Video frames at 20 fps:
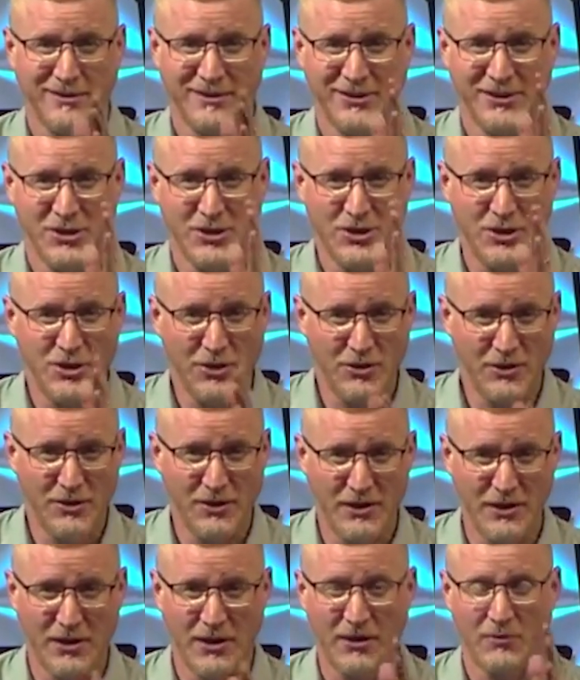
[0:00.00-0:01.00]

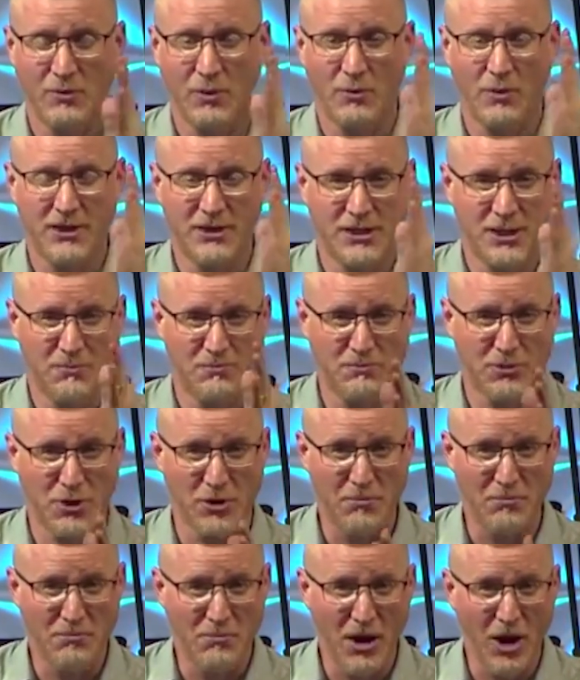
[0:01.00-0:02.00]
unity. We want to
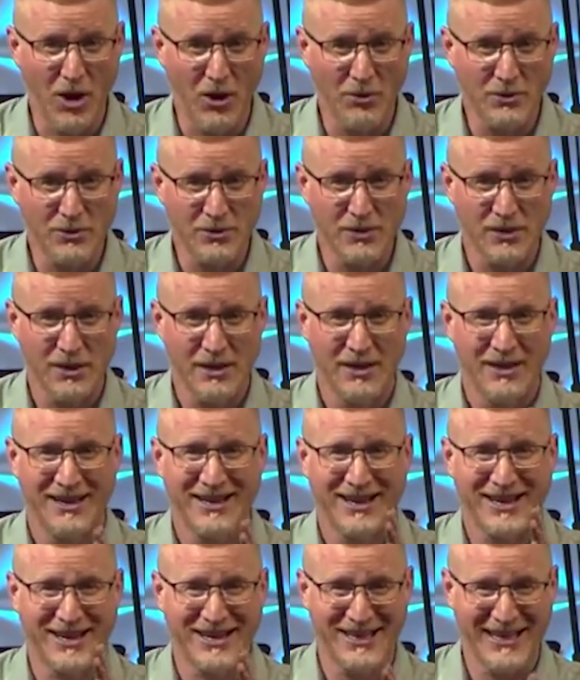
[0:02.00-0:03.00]
promote
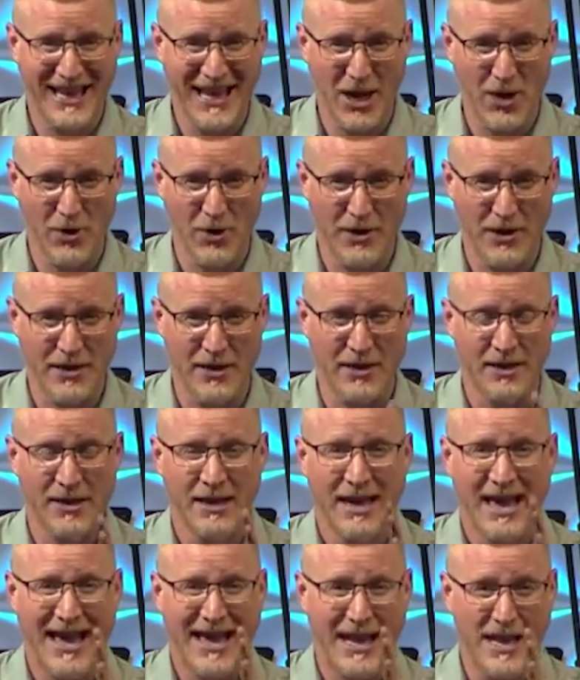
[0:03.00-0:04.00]
clarity
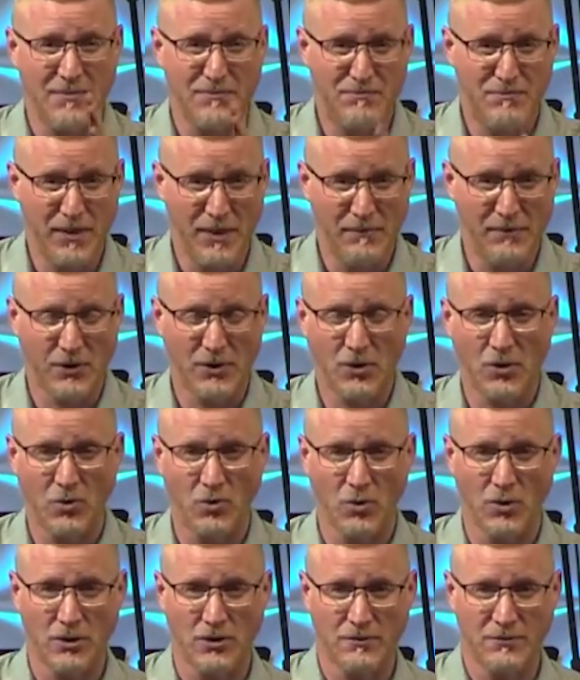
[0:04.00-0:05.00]
and a biblical
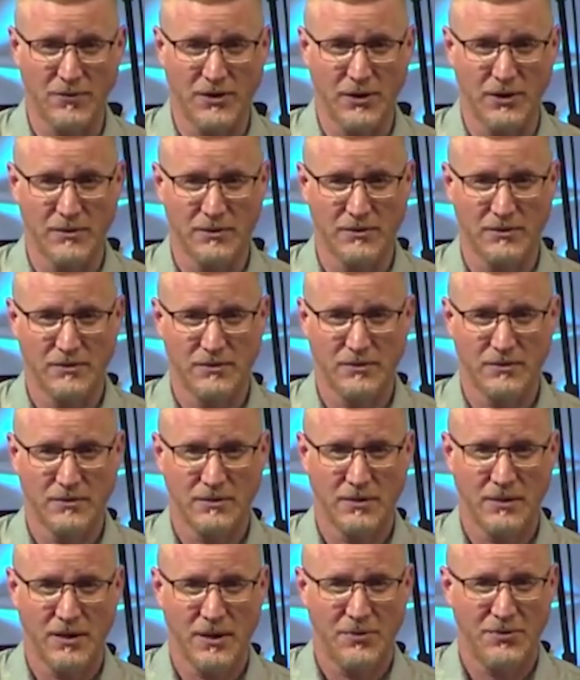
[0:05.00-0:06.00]
worldview.
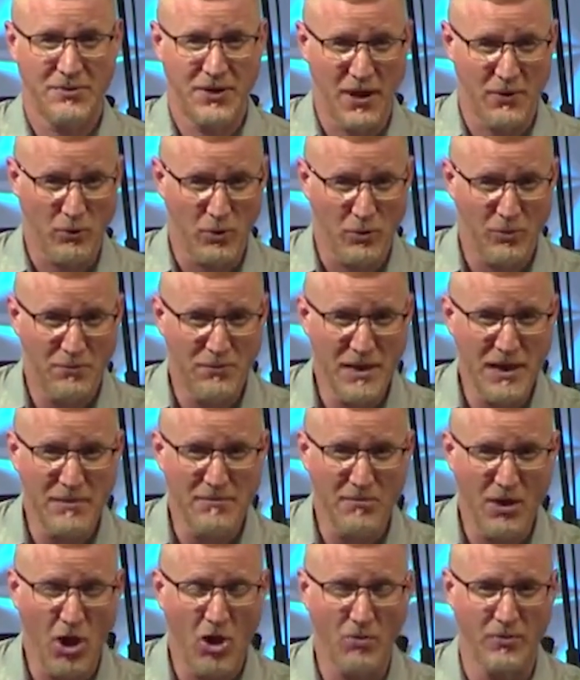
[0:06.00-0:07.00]
There will be
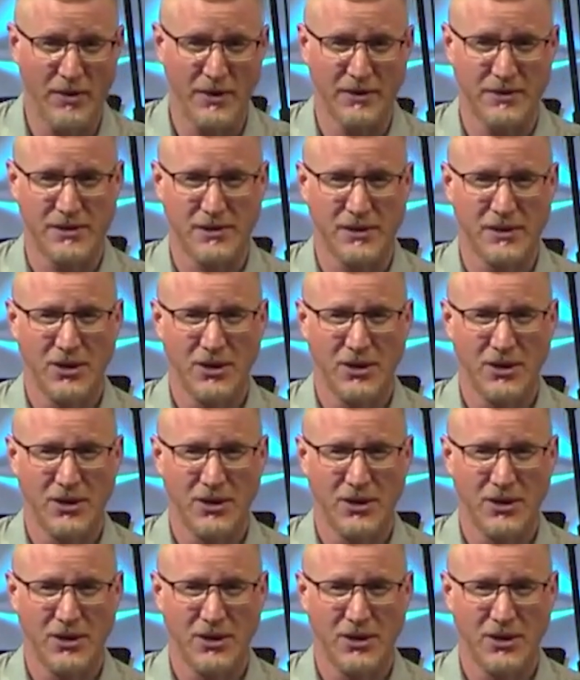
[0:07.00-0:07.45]
moments